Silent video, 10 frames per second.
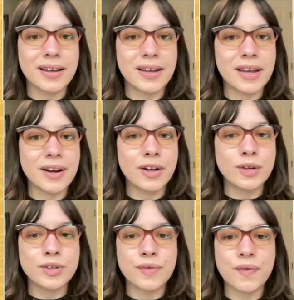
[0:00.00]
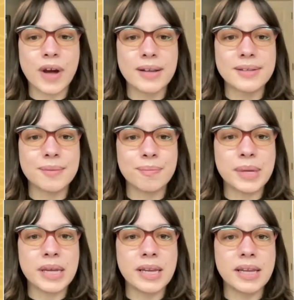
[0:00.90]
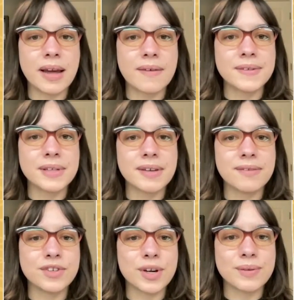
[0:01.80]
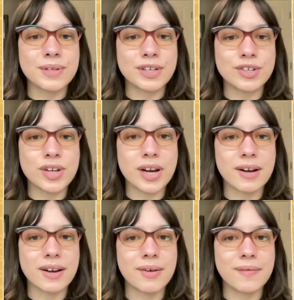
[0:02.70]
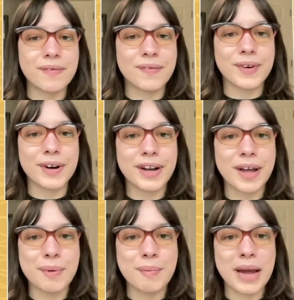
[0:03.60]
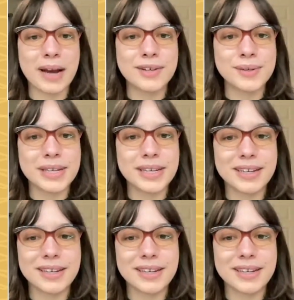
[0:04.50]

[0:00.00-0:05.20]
Here you should find some PDFs that they've chosen to share. No, we're coming back to it.